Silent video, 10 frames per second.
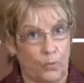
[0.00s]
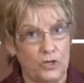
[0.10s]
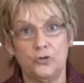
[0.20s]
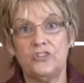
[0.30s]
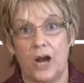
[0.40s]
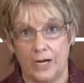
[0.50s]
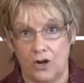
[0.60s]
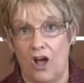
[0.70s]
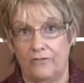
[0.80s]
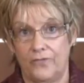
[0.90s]
you started
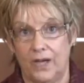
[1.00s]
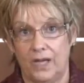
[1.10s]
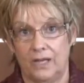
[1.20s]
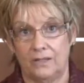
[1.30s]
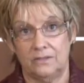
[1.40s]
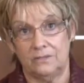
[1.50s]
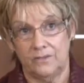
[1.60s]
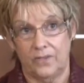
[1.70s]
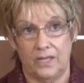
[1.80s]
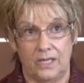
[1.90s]
off
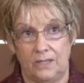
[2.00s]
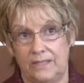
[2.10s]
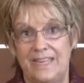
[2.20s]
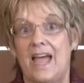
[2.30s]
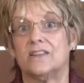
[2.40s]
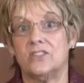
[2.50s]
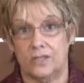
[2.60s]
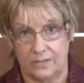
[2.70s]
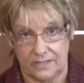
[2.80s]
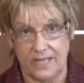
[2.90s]
the next
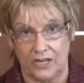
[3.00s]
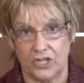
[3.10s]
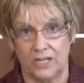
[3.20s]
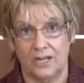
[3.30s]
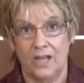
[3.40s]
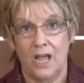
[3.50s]
session.